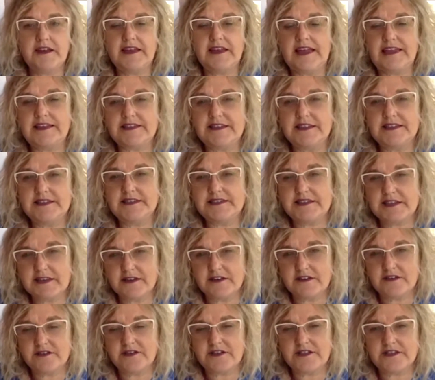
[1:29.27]
or maybe they're
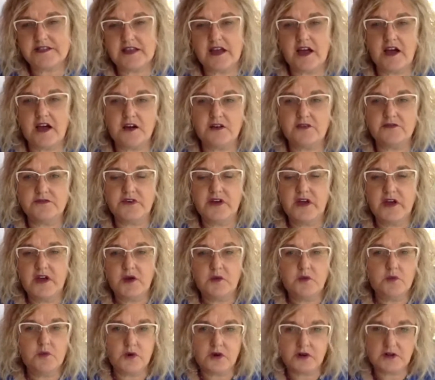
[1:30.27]
getting a series
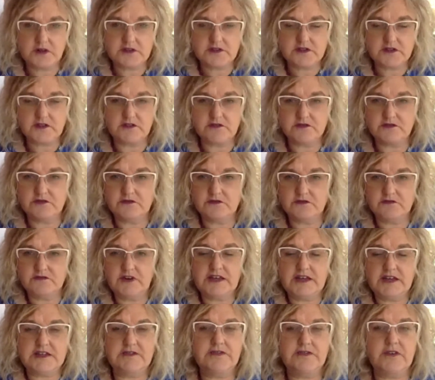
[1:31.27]
of work
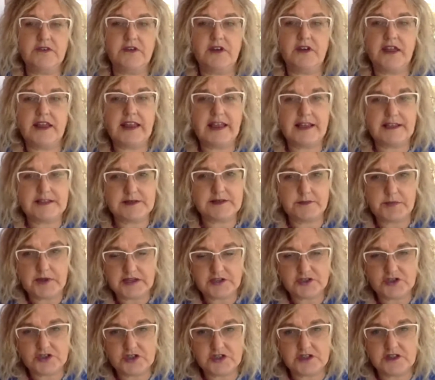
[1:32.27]
done ready for
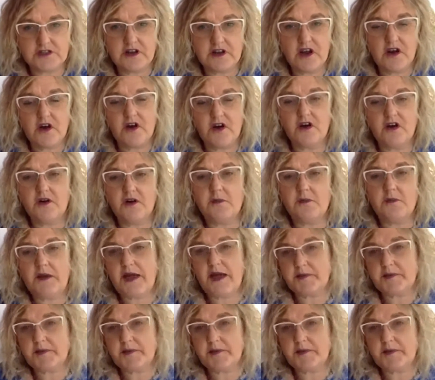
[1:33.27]
an exhibition,